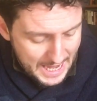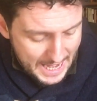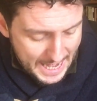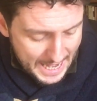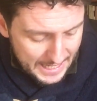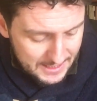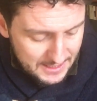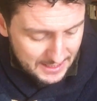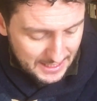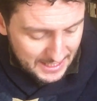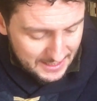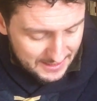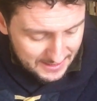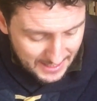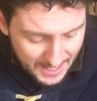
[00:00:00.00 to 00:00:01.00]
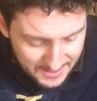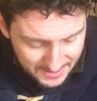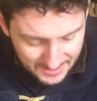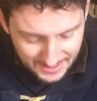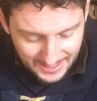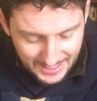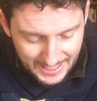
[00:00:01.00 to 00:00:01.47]
And it
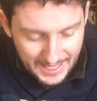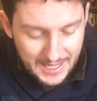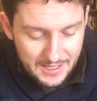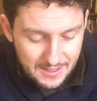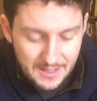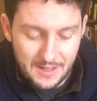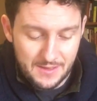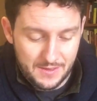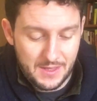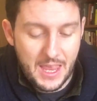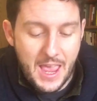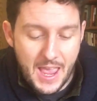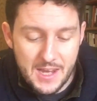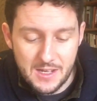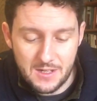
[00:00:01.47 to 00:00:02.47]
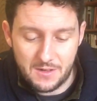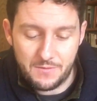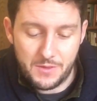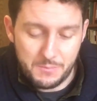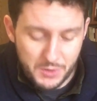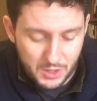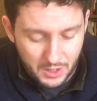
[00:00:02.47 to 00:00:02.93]
says in the end of
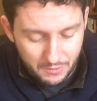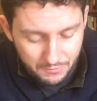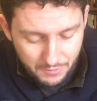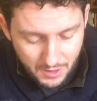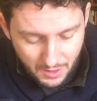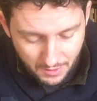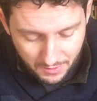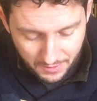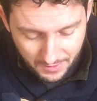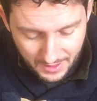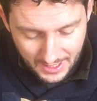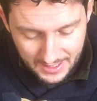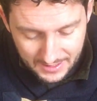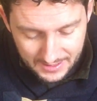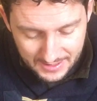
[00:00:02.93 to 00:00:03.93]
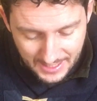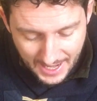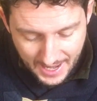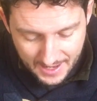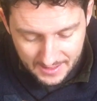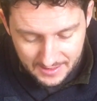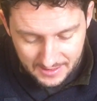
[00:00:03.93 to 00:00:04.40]
the book of Ruth, it
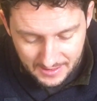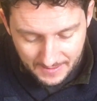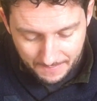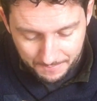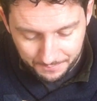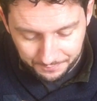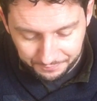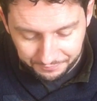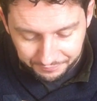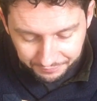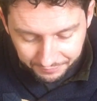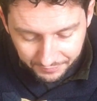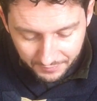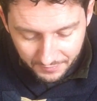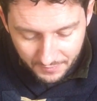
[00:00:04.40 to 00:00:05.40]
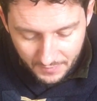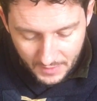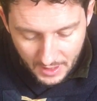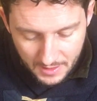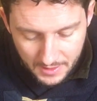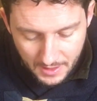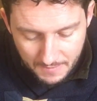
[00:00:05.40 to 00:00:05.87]
says
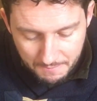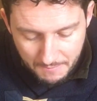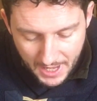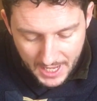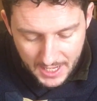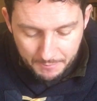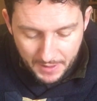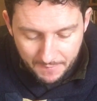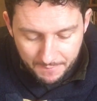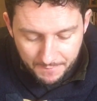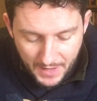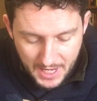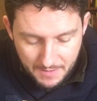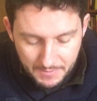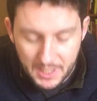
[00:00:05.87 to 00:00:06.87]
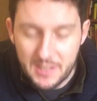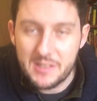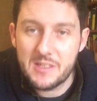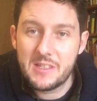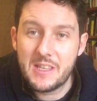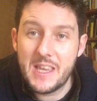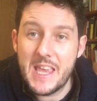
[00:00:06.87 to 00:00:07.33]
that may be
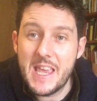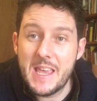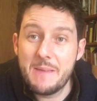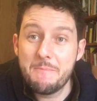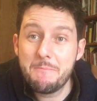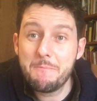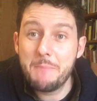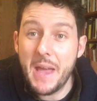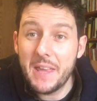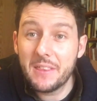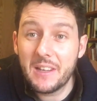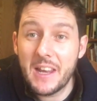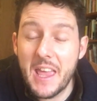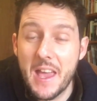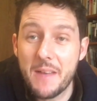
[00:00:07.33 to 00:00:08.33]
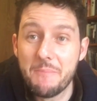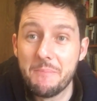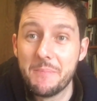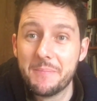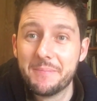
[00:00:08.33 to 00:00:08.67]
famous in Bethlehem.